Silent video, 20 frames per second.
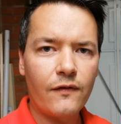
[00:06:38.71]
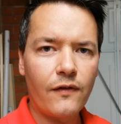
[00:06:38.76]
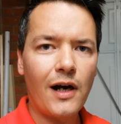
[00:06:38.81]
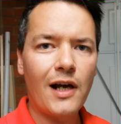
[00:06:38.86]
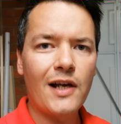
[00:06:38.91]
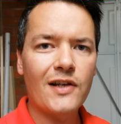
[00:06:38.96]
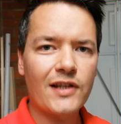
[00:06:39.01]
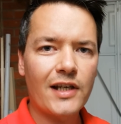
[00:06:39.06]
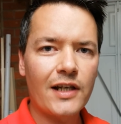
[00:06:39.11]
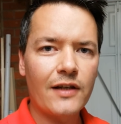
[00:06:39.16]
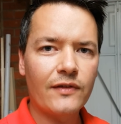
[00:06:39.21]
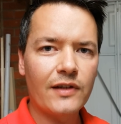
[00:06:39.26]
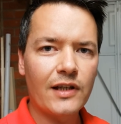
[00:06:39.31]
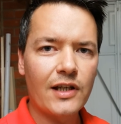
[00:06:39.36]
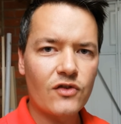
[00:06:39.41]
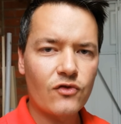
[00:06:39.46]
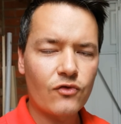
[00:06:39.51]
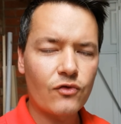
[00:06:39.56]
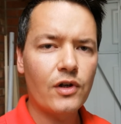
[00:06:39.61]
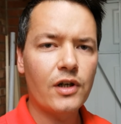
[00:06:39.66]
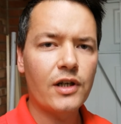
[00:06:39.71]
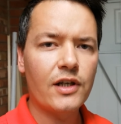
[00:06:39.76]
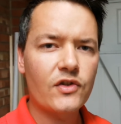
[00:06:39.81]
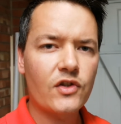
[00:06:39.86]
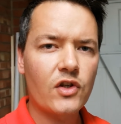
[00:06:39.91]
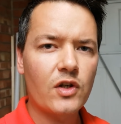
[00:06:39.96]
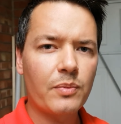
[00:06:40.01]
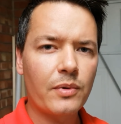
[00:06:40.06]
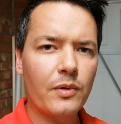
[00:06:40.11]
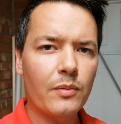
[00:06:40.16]
fire safety is really
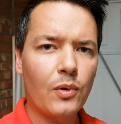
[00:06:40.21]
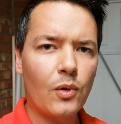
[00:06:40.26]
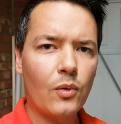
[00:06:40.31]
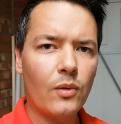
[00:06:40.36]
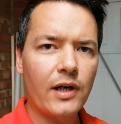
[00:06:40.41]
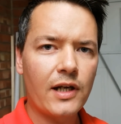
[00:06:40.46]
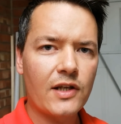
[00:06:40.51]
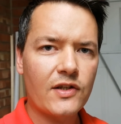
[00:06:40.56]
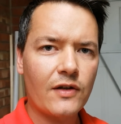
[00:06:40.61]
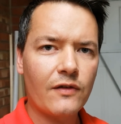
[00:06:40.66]
super important.